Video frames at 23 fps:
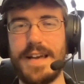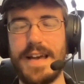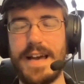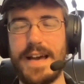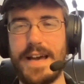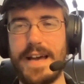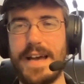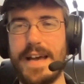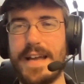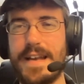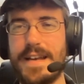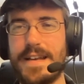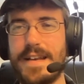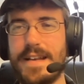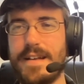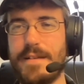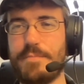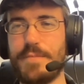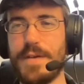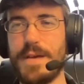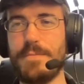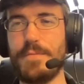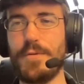And
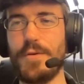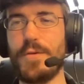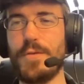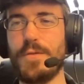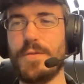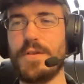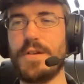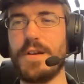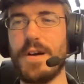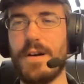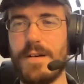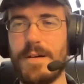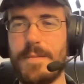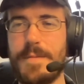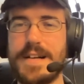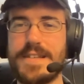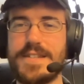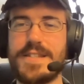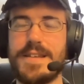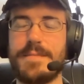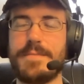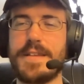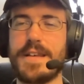people who know about
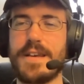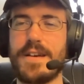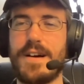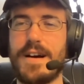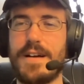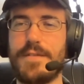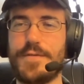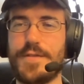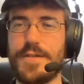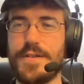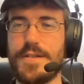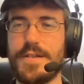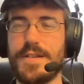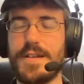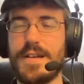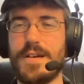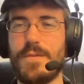Something Awful